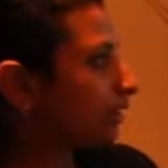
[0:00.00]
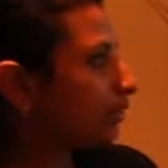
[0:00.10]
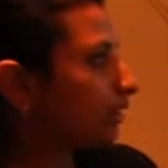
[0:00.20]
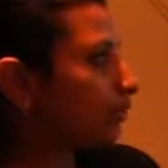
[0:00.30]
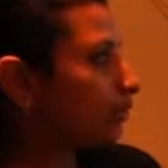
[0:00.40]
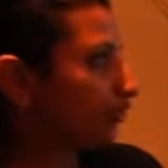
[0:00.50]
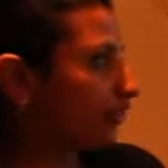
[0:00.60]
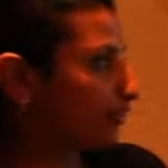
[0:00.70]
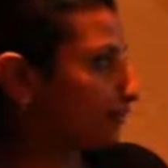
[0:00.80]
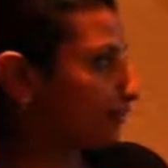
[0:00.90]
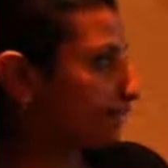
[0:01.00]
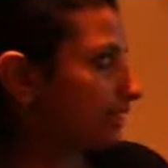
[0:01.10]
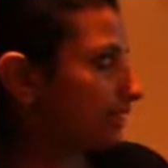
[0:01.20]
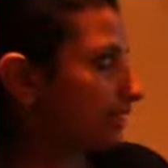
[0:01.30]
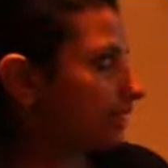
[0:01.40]
The theme of
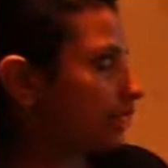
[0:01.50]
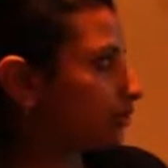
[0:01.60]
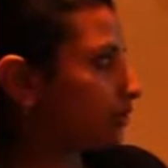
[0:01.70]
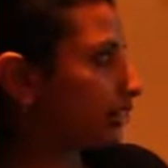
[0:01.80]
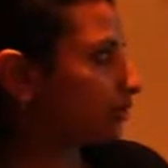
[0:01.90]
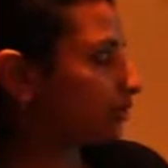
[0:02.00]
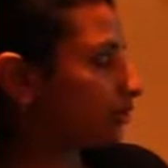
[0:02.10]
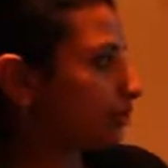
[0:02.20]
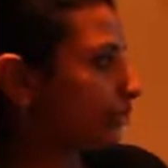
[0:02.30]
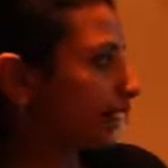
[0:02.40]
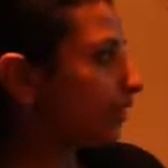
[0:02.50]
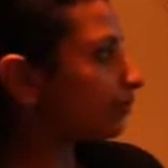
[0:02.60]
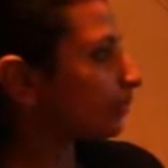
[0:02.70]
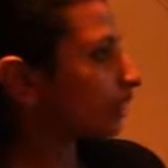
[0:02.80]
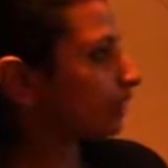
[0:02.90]
representing also comes into play,
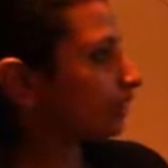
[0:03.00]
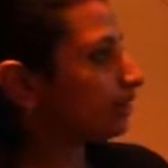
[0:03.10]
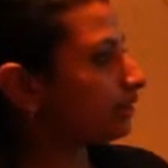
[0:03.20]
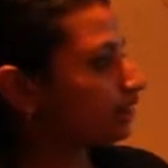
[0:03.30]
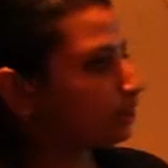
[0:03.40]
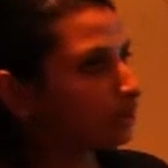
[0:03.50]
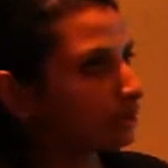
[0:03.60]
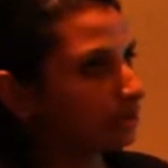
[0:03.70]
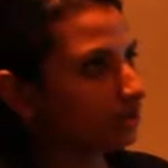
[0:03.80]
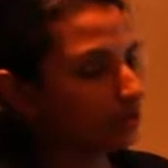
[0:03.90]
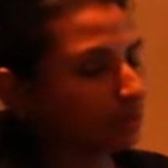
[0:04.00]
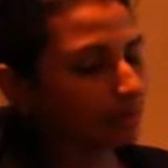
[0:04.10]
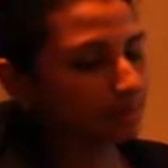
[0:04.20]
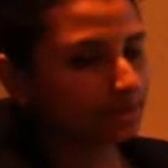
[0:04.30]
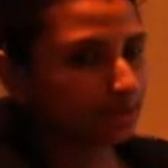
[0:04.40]
where the real world
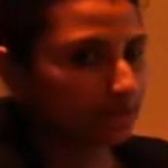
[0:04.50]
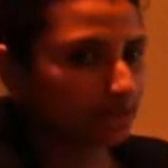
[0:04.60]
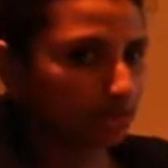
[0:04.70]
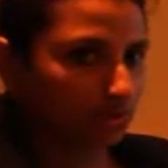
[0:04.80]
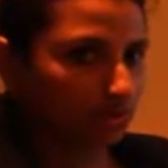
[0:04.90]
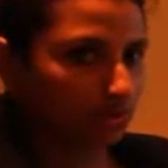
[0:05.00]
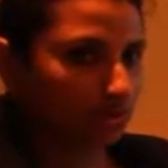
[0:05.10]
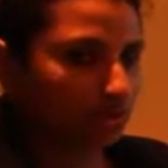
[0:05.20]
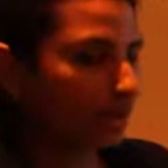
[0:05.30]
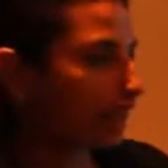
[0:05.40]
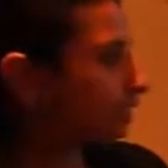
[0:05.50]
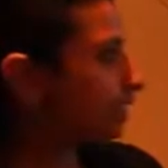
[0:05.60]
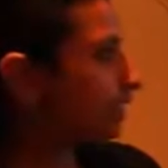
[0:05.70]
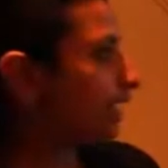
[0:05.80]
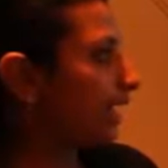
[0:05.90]
problem is
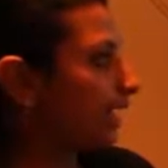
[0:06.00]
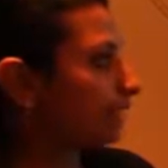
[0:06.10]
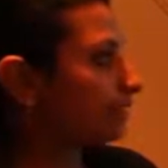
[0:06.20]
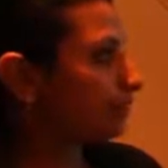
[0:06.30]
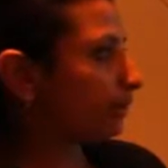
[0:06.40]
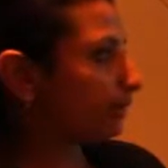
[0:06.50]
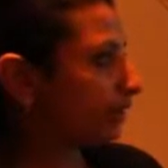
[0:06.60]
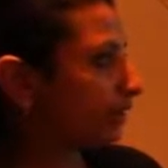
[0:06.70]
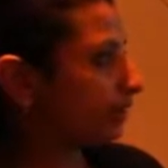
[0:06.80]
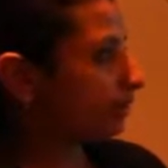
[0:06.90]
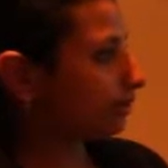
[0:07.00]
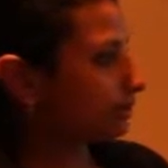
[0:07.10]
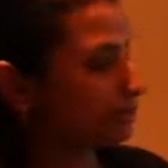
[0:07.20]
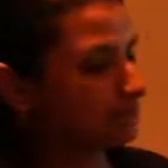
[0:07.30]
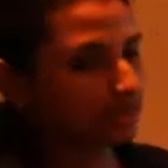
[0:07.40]
decontextualized and simplified and
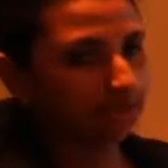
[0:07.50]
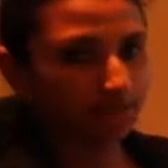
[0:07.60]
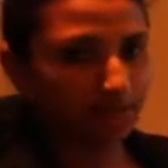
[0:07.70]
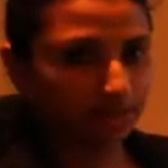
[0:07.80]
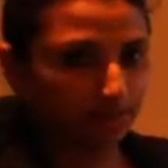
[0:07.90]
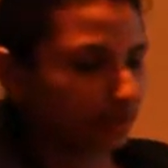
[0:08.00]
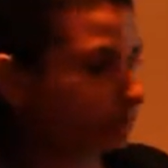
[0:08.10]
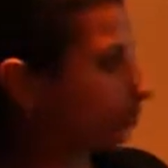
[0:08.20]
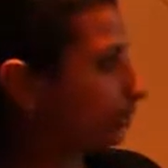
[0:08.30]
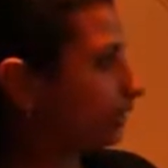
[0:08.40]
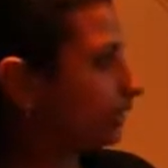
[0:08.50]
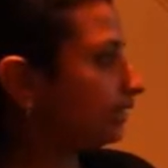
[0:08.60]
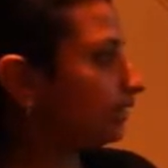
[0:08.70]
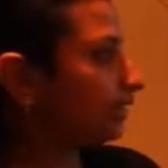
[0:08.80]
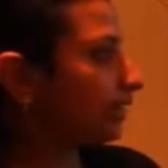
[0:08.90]
represented in the mathematical work,
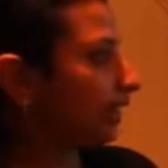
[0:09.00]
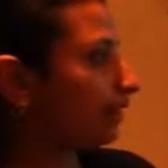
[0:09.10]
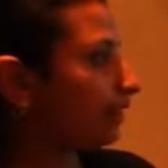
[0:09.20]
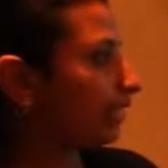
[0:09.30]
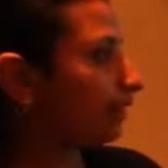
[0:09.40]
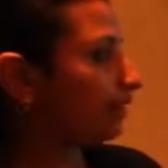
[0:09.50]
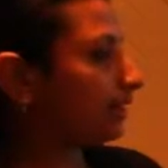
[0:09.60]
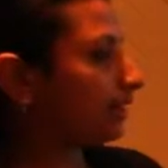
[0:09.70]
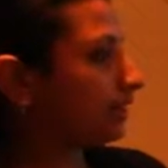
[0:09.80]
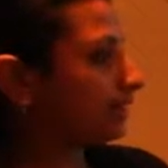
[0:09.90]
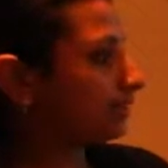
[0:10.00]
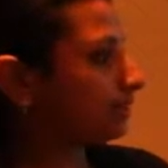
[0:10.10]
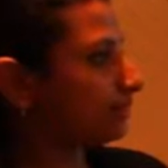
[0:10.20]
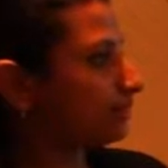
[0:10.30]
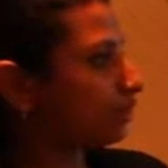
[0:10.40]
and then the
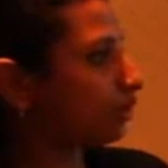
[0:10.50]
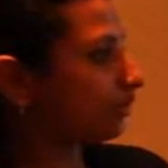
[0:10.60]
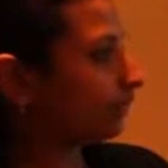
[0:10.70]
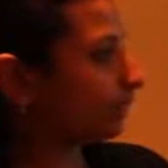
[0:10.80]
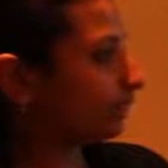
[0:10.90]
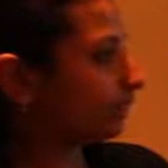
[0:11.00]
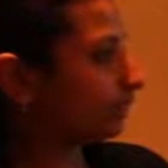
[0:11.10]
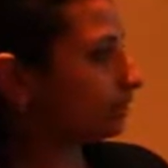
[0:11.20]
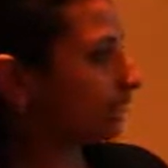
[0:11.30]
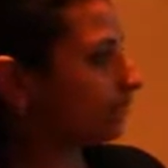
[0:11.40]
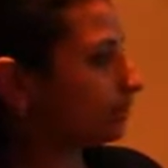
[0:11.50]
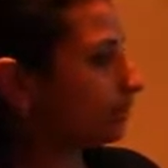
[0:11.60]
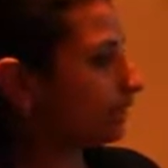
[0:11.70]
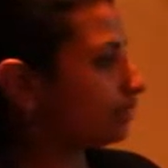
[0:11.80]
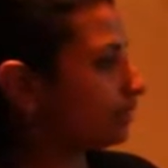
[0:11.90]
analysis and solving takes
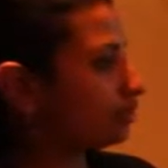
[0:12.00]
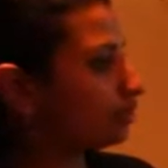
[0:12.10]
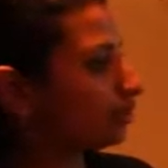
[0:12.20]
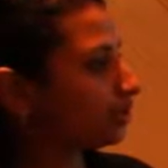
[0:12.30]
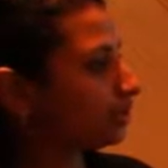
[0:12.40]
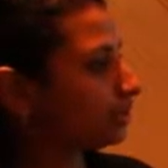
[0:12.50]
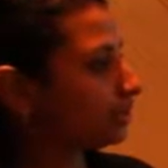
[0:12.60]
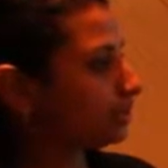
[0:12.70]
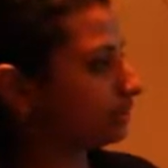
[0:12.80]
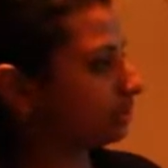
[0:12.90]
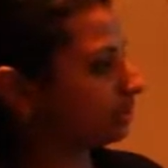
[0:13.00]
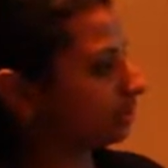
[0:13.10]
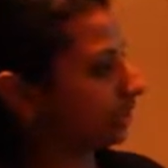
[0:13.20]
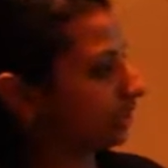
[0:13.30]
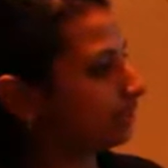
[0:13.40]
place and solution is
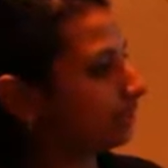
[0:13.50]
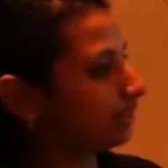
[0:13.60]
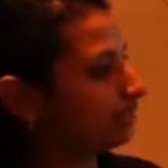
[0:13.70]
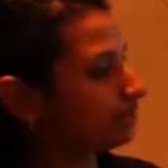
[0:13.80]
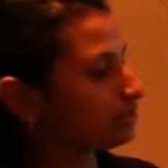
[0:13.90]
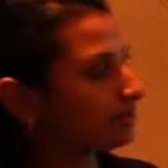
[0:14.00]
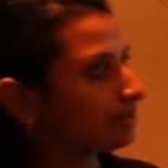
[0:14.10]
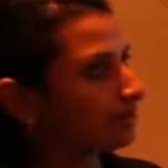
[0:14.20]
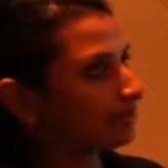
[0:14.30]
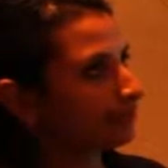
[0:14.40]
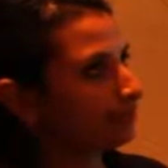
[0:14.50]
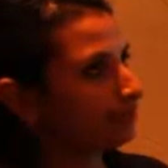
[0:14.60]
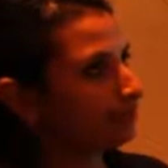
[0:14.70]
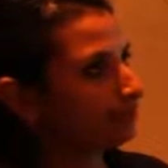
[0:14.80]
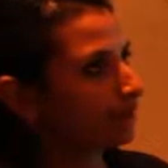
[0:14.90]
checked against
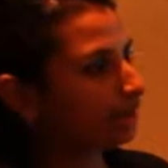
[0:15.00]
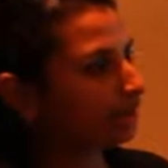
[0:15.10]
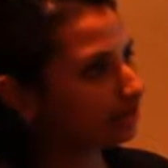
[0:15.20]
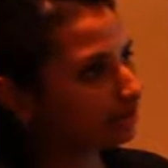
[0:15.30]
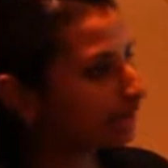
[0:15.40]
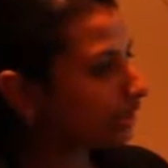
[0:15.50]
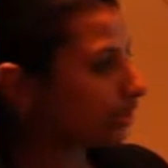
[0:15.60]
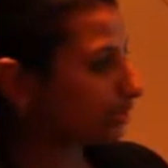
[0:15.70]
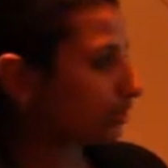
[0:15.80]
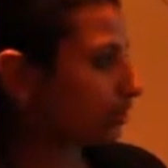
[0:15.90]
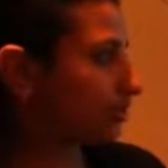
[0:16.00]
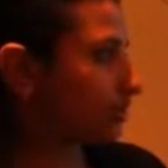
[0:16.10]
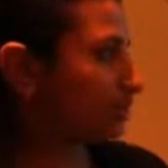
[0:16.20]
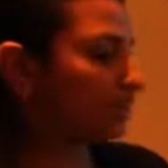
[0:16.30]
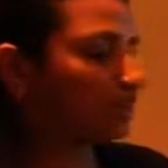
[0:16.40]
by
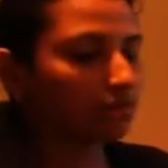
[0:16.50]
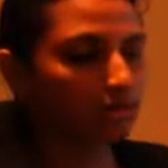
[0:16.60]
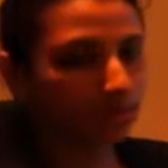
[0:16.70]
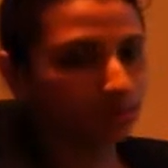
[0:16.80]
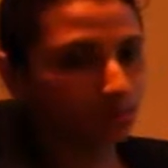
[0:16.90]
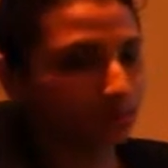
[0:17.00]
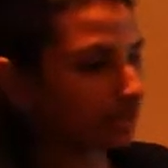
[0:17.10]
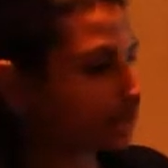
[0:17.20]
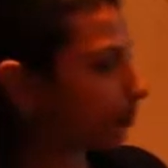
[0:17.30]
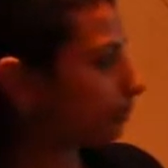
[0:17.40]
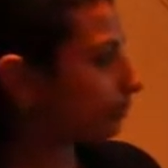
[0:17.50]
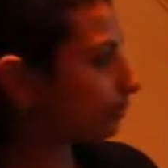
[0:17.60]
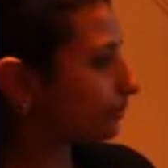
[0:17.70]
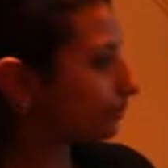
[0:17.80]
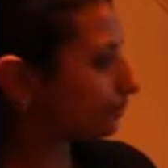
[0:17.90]
recontextualizing into the real world problems.